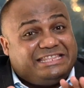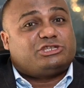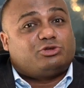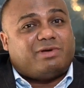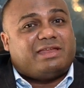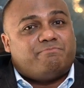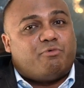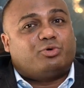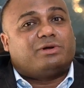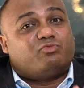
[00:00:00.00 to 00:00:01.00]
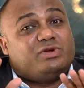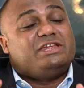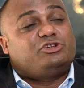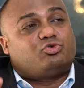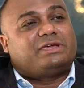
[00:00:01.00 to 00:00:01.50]
This is very important. We
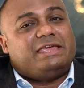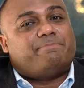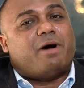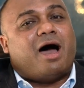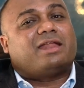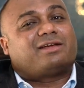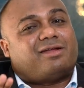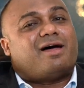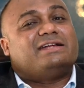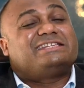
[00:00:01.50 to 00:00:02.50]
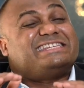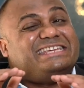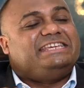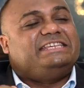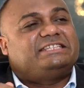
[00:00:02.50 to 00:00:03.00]
need to keep our clients'
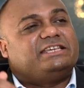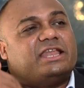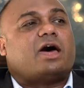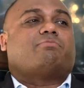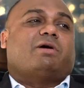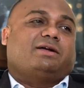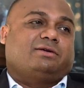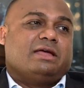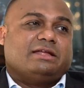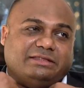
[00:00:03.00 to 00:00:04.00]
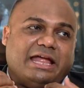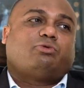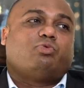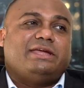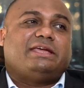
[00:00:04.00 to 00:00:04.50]
ease in our mind.
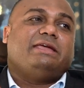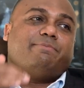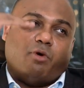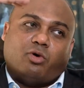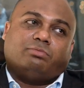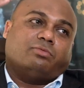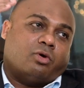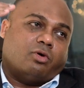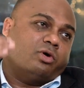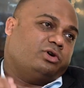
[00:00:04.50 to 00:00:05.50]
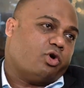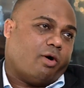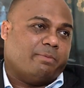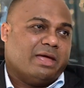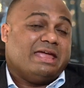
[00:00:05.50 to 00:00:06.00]
That we keep on
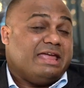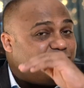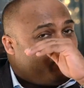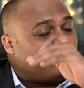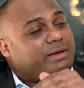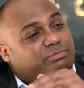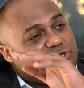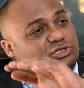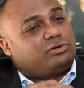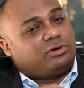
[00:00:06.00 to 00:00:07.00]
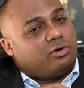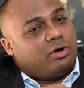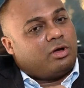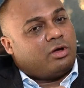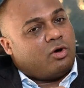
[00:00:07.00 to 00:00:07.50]
top. If you keep this thing
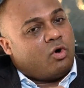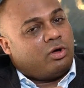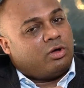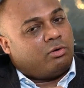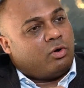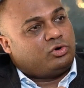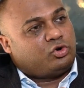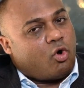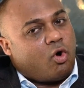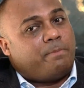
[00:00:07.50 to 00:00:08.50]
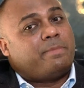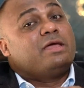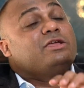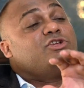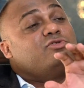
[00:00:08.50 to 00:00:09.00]
on top,
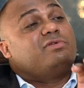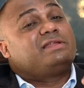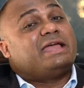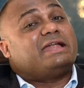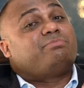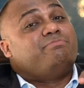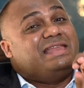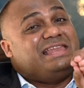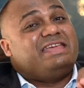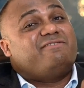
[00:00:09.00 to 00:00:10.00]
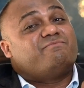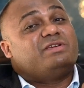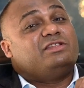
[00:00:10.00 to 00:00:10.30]
you will get, believe me,